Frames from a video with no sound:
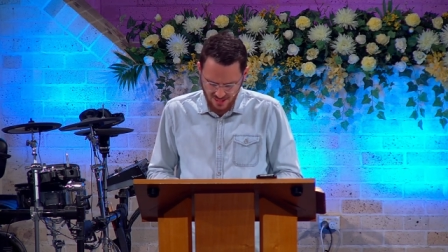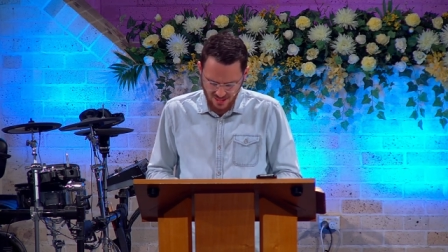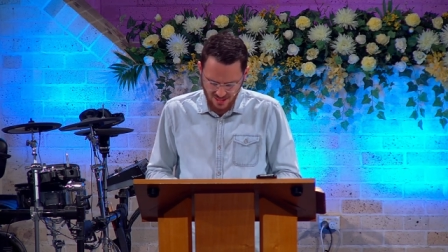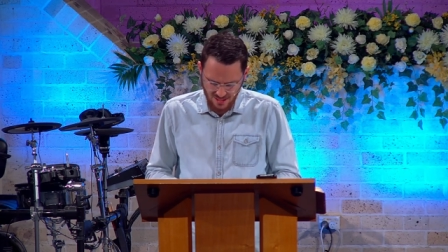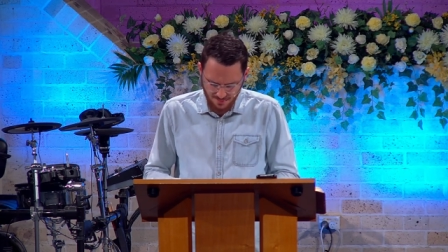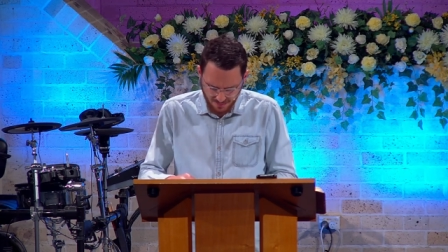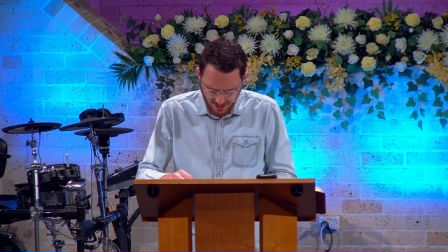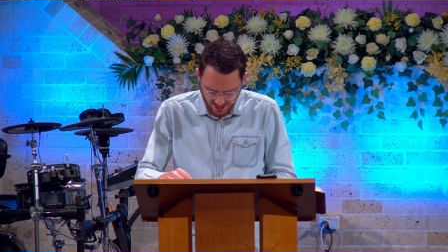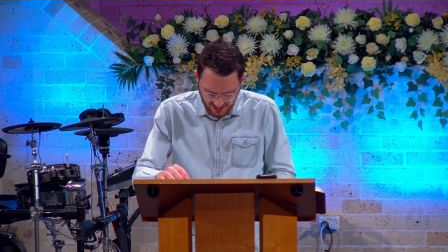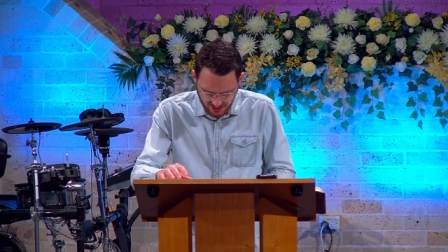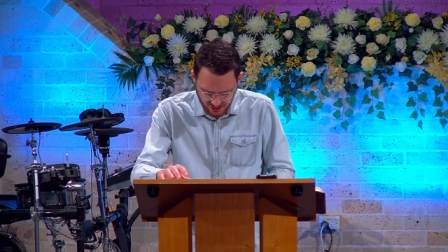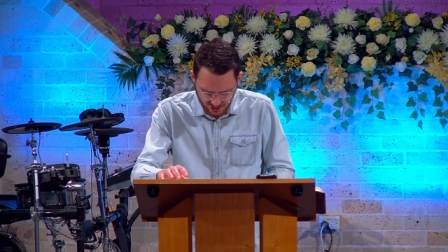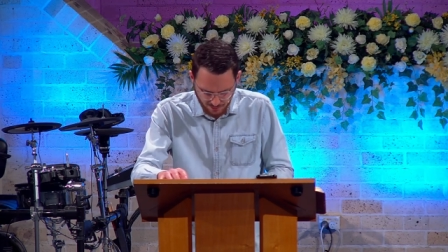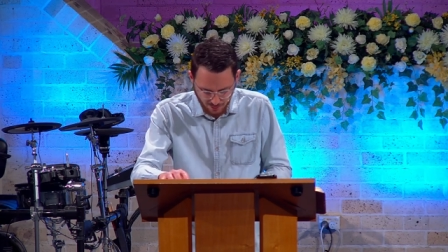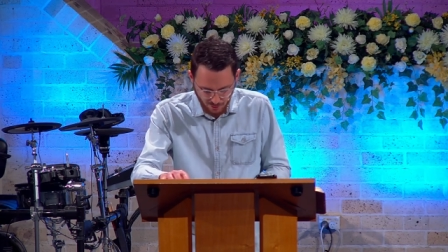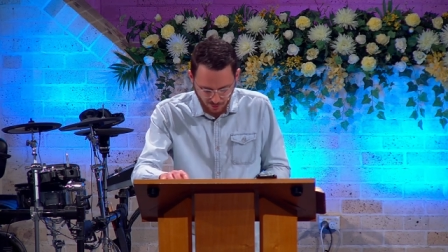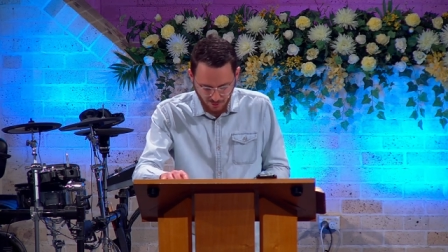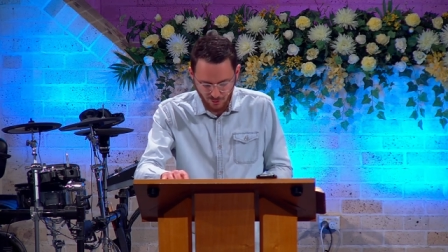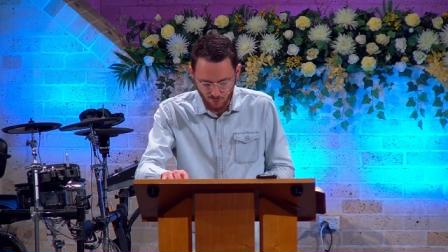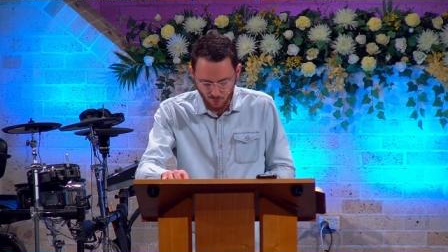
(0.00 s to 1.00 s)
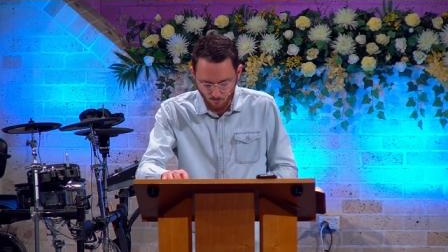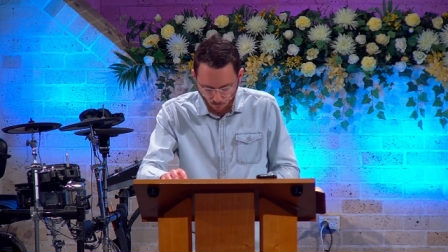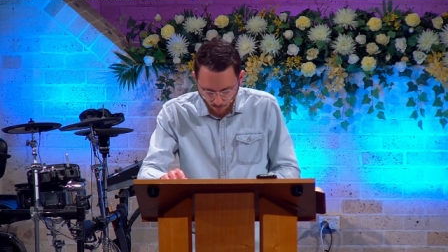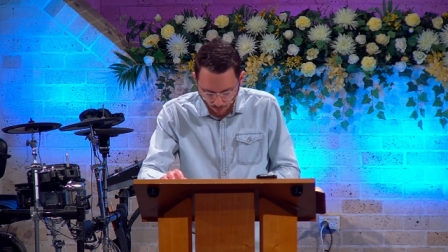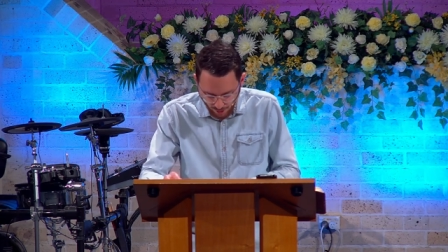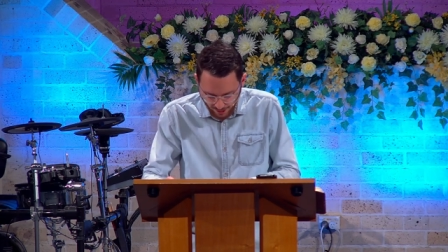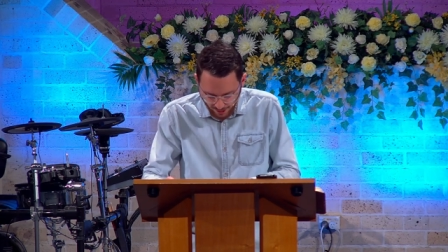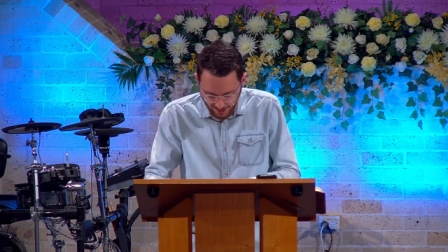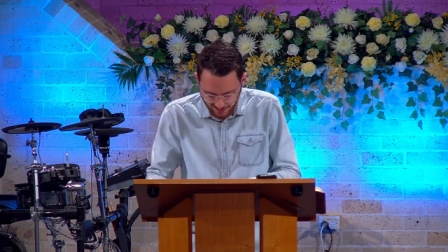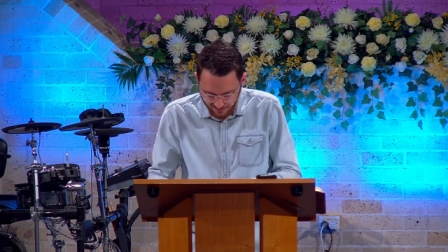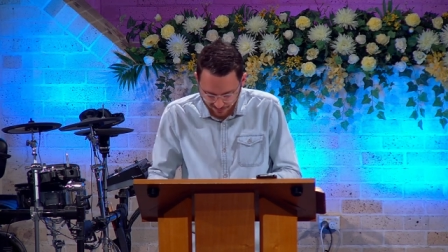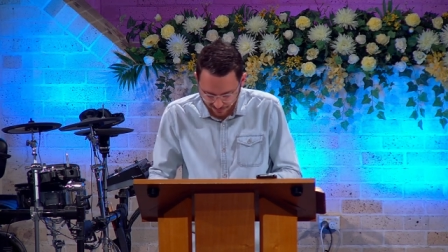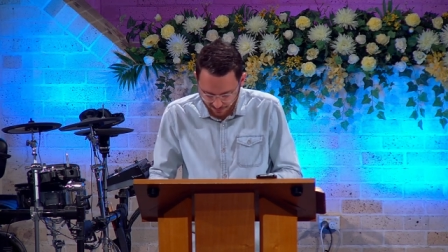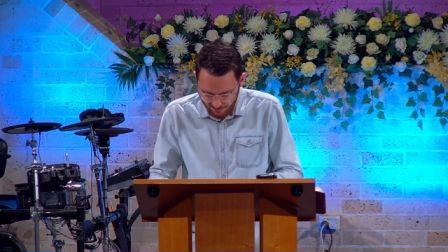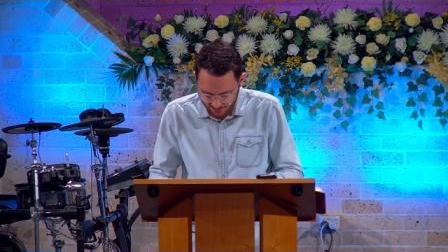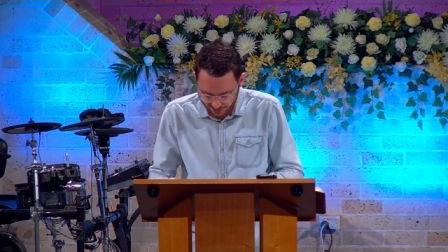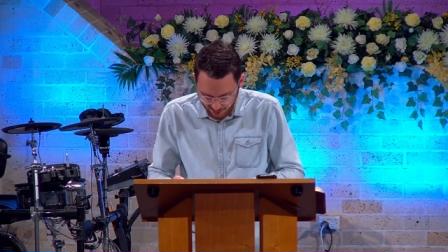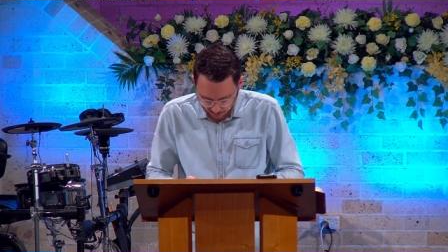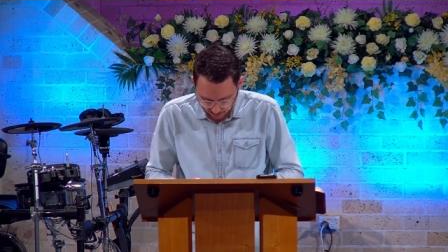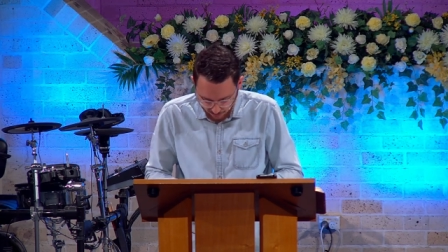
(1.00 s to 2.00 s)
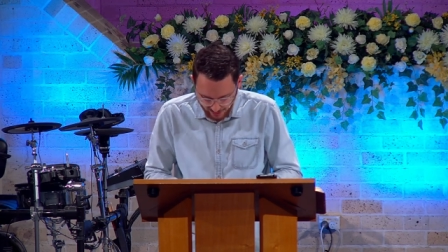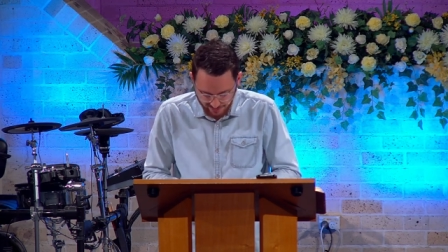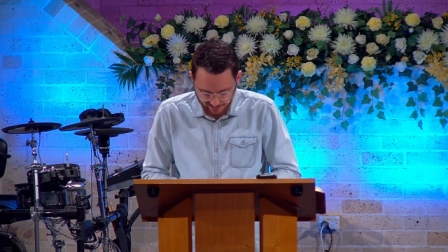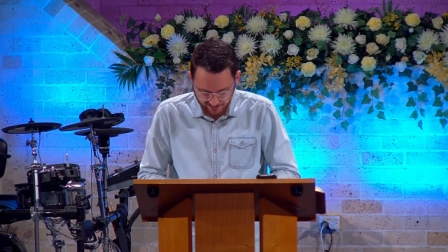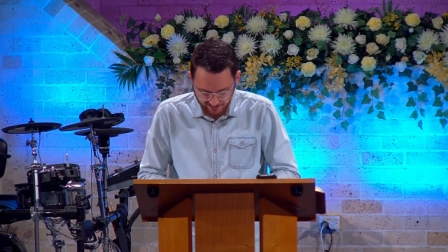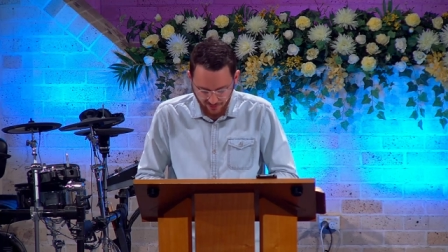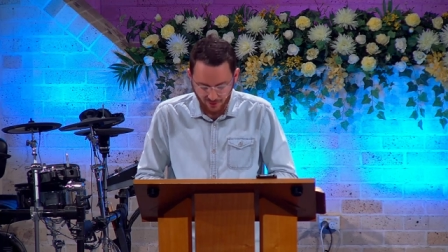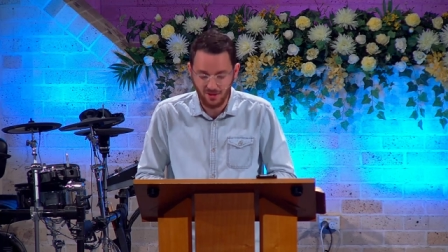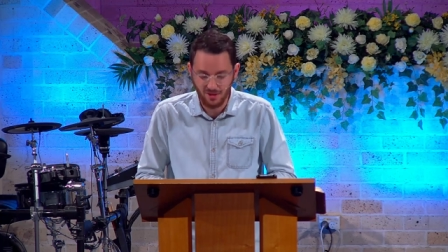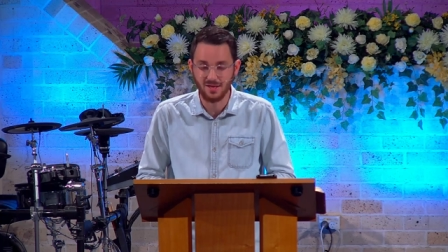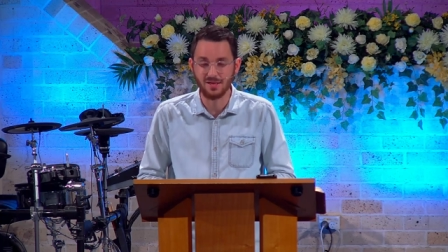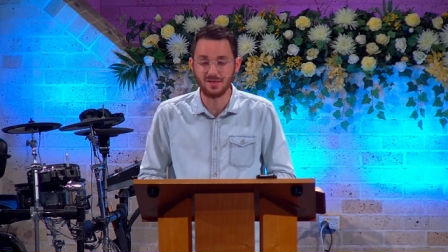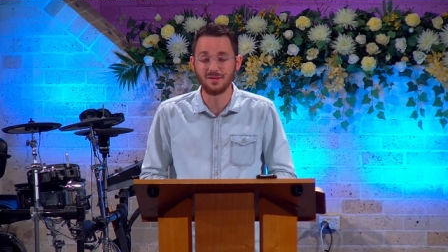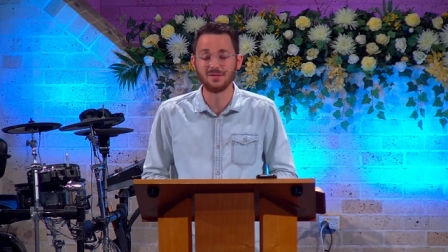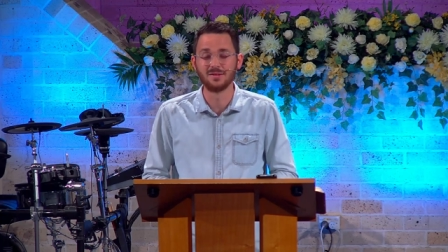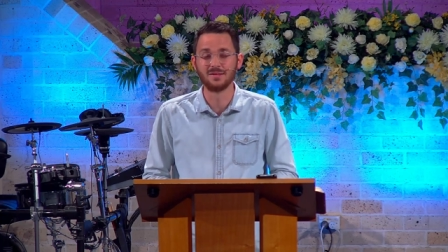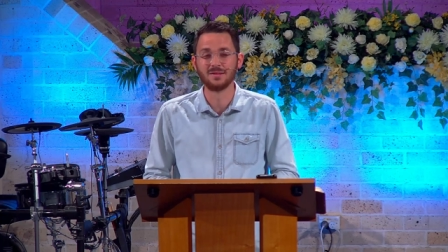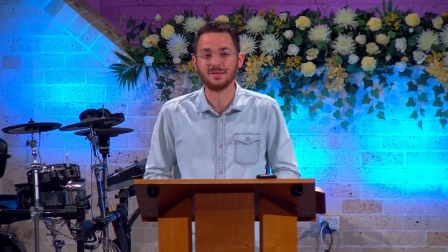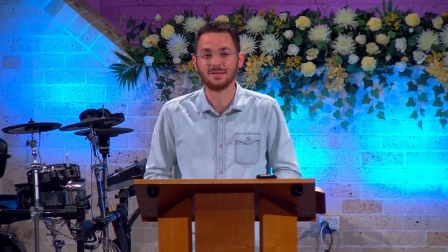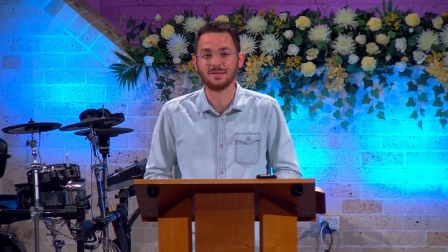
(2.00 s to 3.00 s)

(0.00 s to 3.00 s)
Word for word: imaginable, with a wine from the grapevine